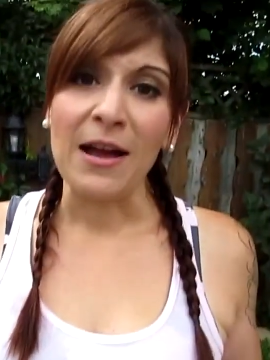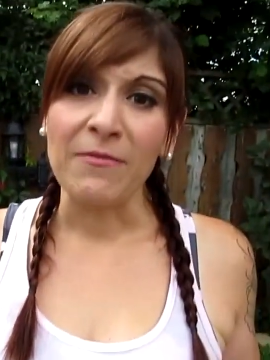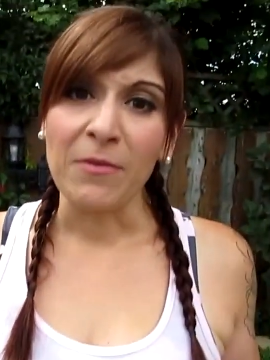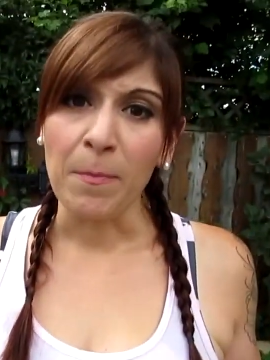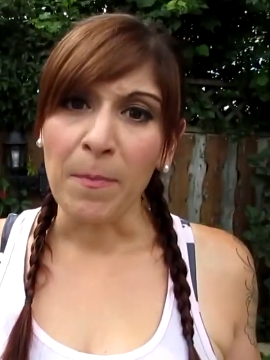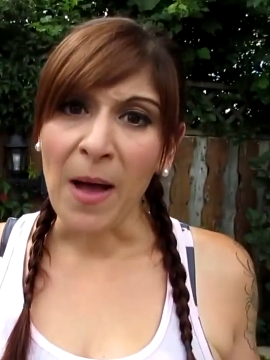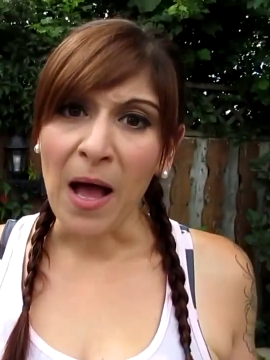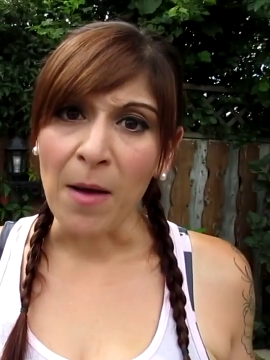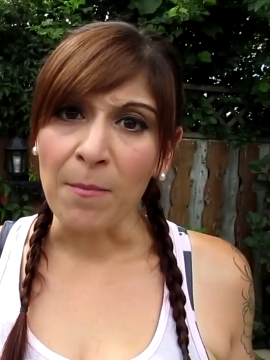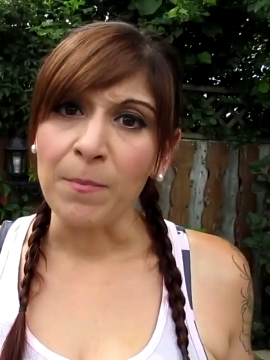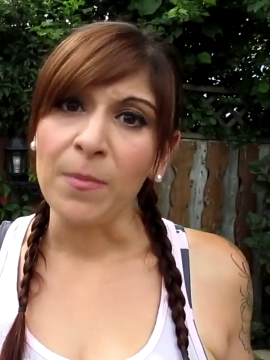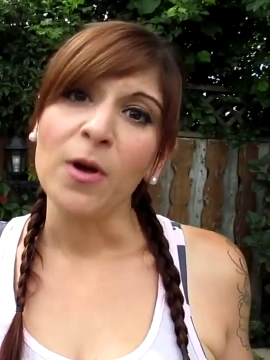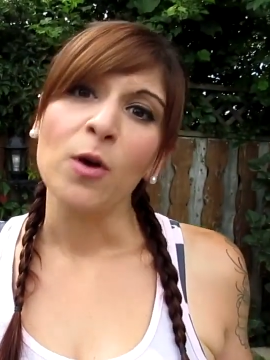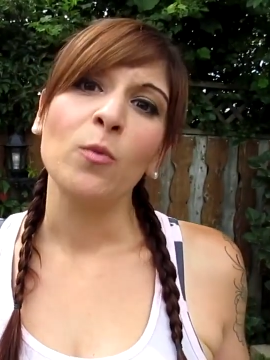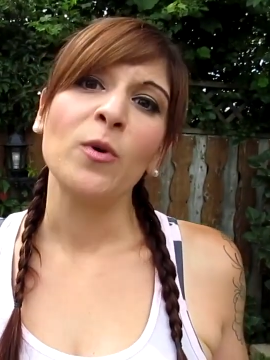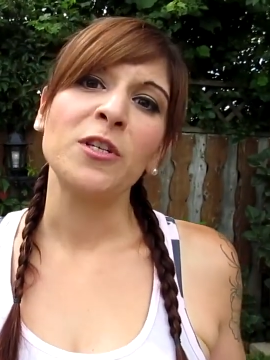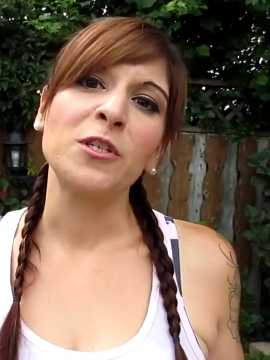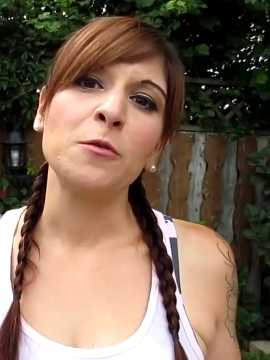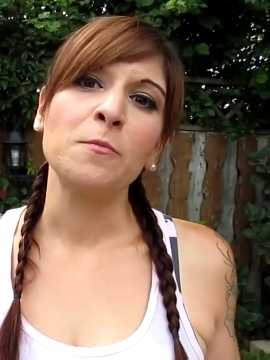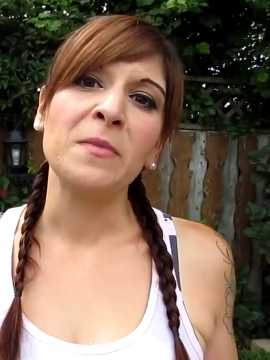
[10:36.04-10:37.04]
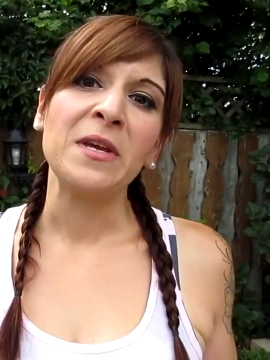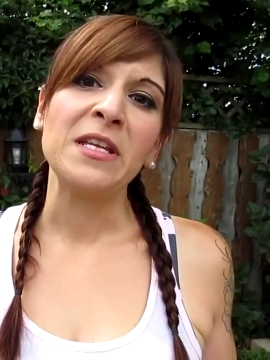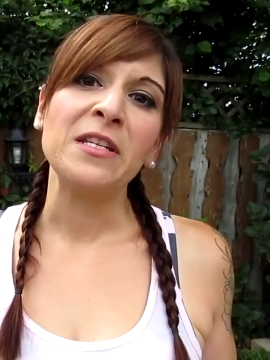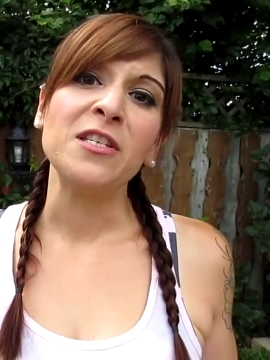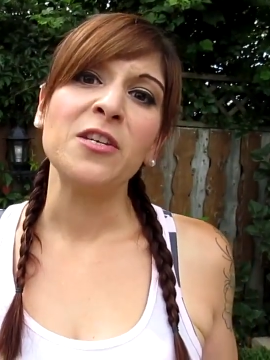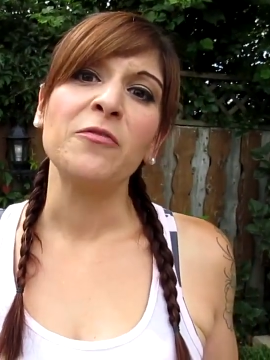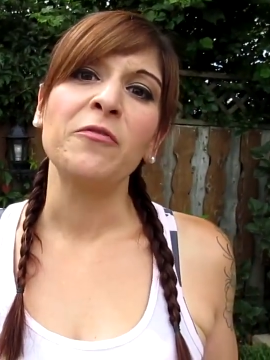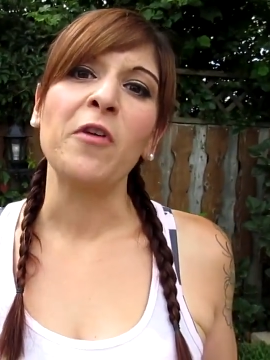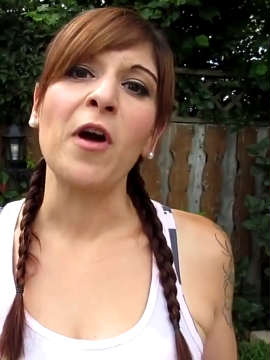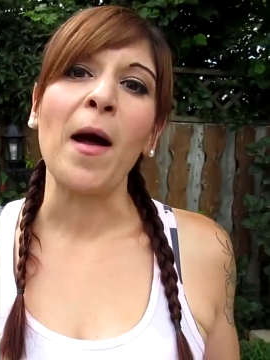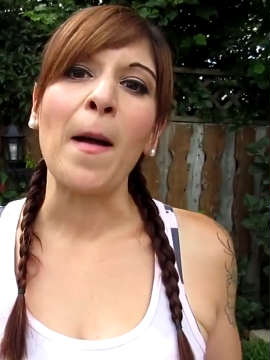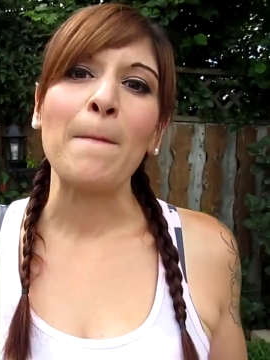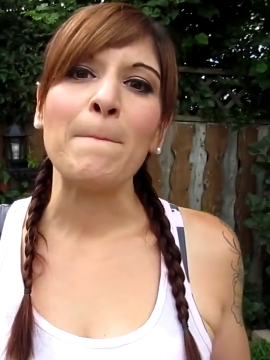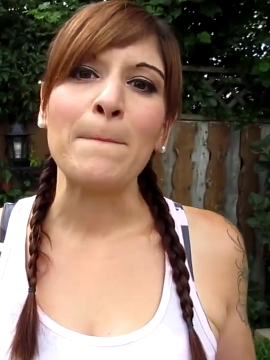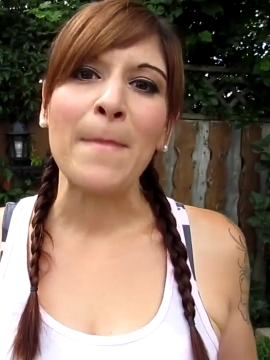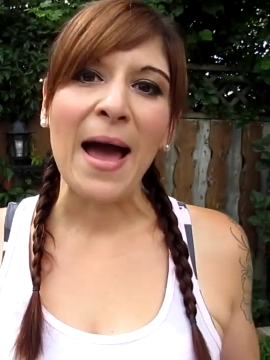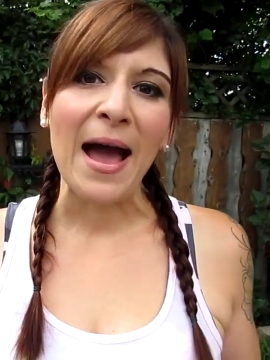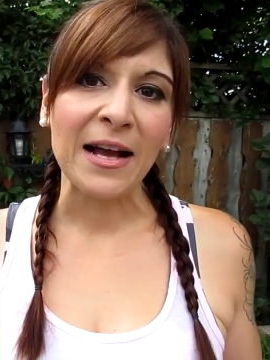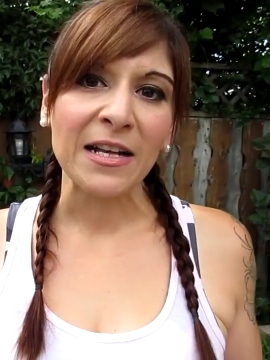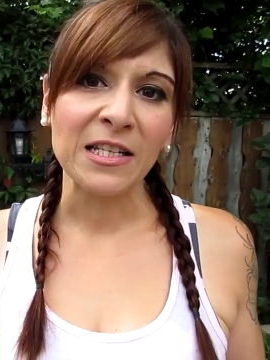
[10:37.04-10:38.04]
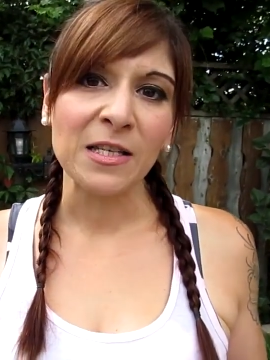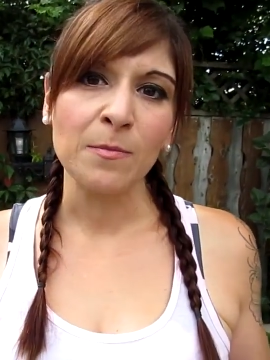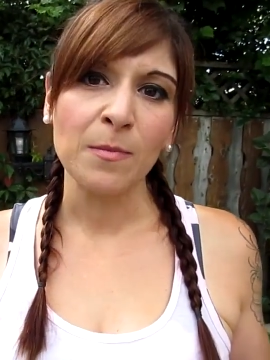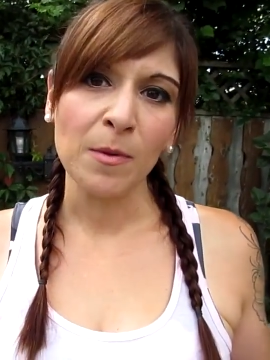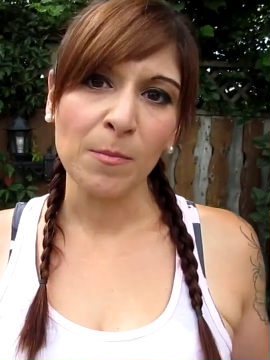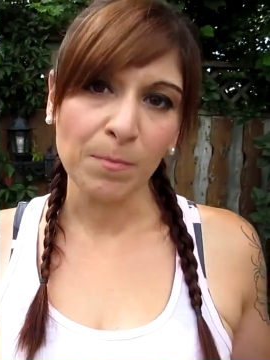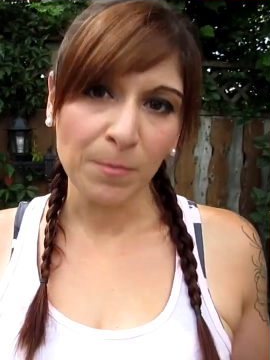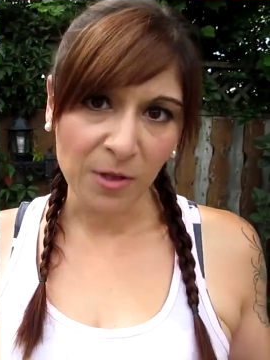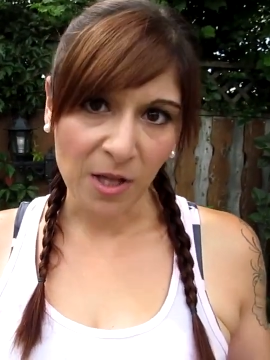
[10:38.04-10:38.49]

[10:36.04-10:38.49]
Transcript: have a pump, which means you've got maximum